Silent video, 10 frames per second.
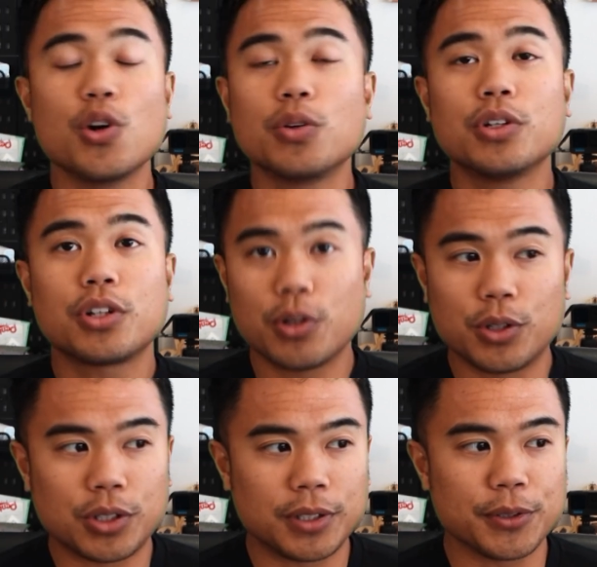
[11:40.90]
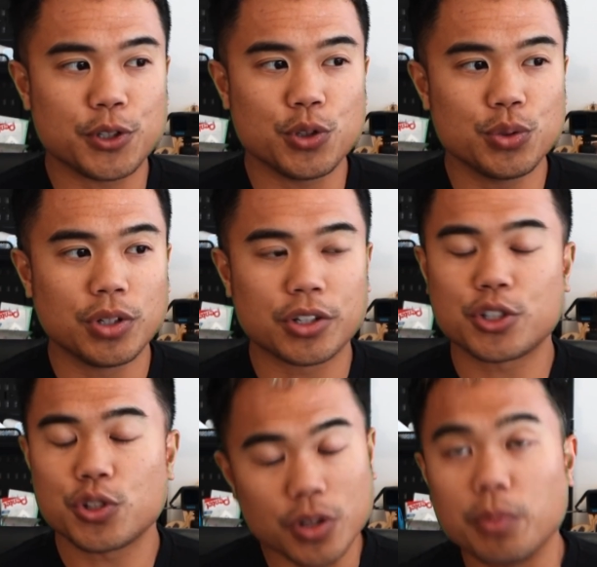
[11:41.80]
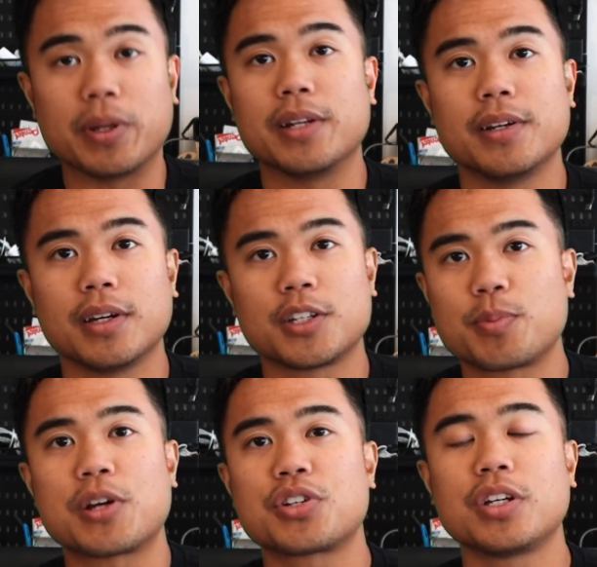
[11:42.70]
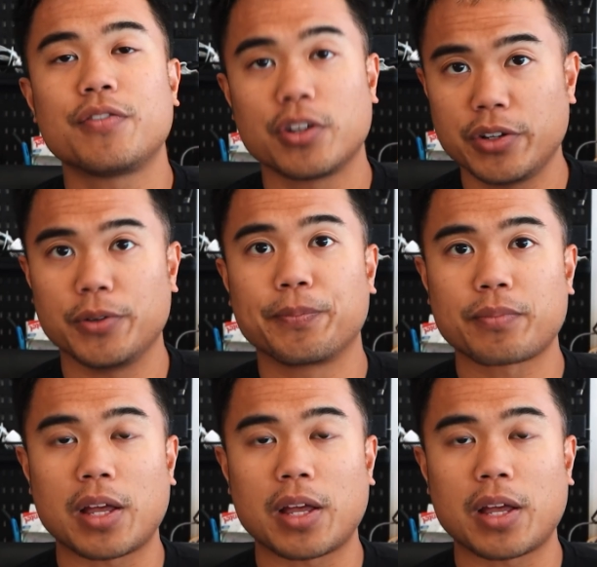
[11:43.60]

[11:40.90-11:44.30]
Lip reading: don't look cool, you look stupid, especially if you're new.